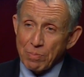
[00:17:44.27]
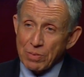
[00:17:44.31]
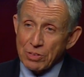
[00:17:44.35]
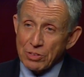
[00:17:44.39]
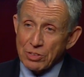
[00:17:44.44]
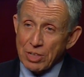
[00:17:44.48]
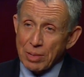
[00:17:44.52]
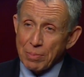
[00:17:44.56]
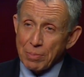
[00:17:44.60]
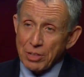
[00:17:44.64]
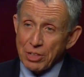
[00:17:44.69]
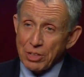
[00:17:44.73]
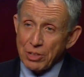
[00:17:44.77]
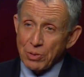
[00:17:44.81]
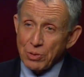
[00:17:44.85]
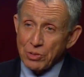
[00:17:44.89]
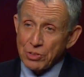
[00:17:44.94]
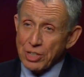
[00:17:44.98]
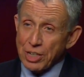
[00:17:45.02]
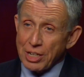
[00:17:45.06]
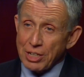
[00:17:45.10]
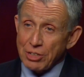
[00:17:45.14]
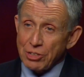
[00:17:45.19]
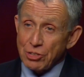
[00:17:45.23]
somebody
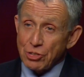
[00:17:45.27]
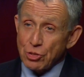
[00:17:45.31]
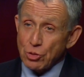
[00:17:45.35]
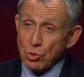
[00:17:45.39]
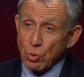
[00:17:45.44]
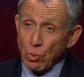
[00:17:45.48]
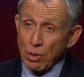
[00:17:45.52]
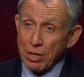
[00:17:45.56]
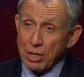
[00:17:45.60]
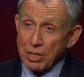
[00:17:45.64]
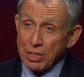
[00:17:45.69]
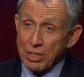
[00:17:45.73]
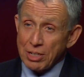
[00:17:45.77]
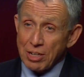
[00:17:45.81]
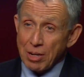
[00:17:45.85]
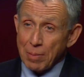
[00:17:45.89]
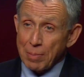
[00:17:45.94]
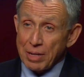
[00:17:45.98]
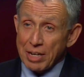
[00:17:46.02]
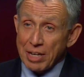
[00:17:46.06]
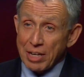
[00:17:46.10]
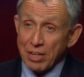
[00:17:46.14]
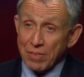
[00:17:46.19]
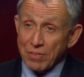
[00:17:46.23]
who's age 20,
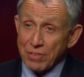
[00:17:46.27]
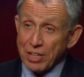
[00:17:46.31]
coming out